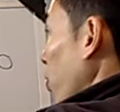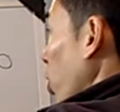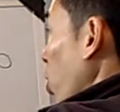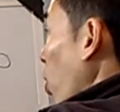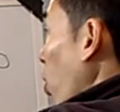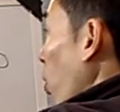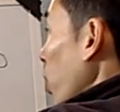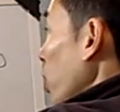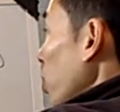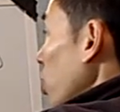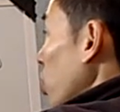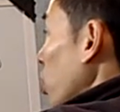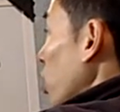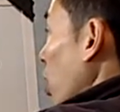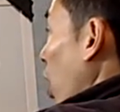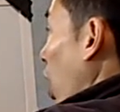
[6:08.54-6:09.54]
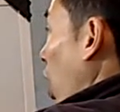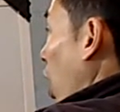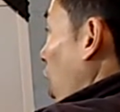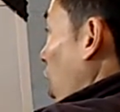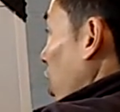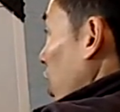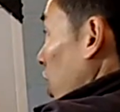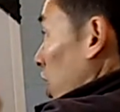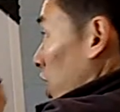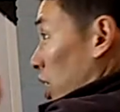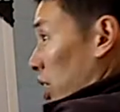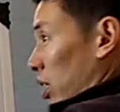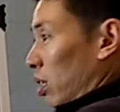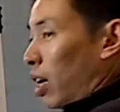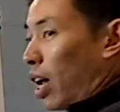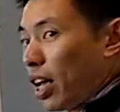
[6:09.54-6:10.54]
the coins are
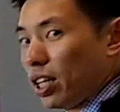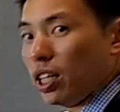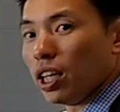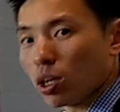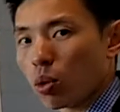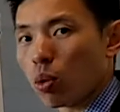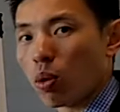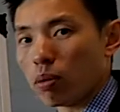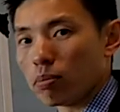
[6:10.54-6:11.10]
an equal